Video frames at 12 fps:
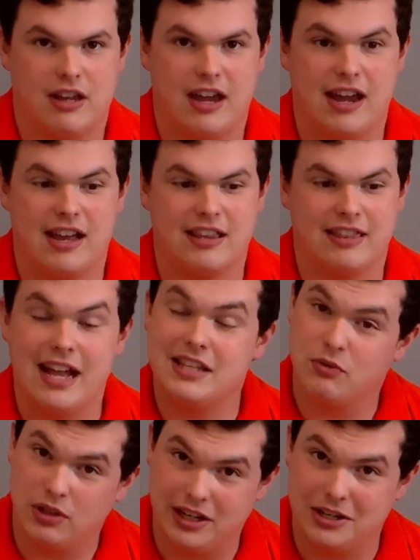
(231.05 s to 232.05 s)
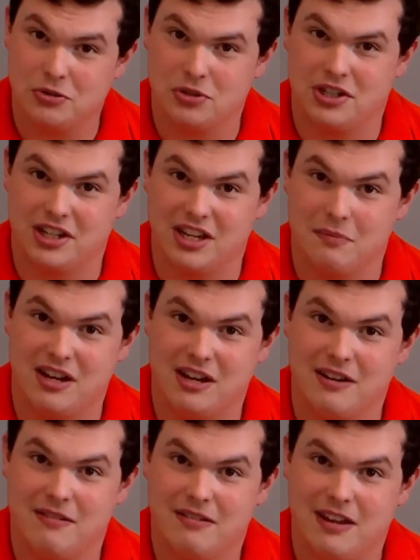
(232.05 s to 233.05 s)
And that's really interesting to
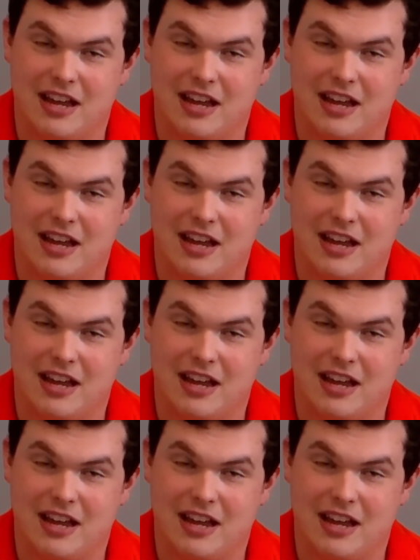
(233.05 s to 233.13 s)
me,